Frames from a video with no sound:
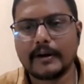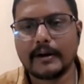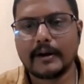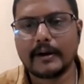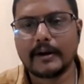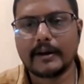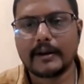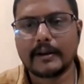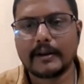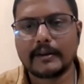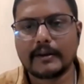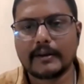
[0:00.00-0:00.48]

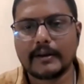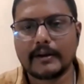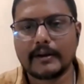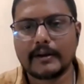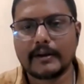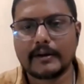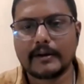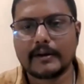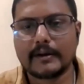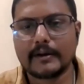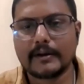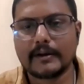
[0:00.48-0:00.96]
and
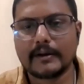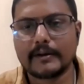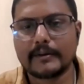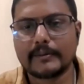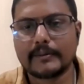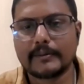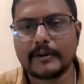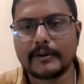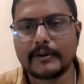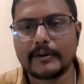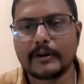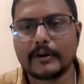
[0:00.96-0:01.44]

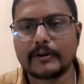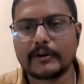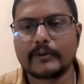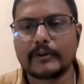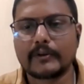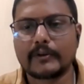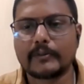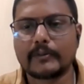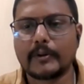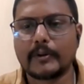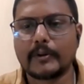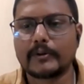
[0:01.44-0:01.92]
the
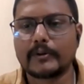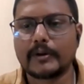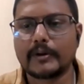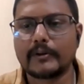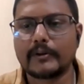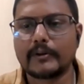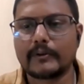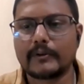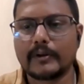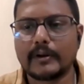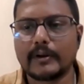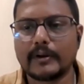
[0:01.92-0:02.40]
Northwest
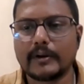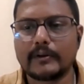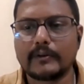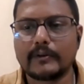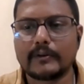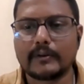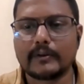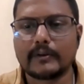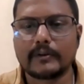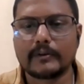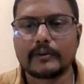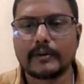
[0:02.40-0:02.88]
Mountain
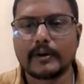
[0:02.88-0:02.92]
states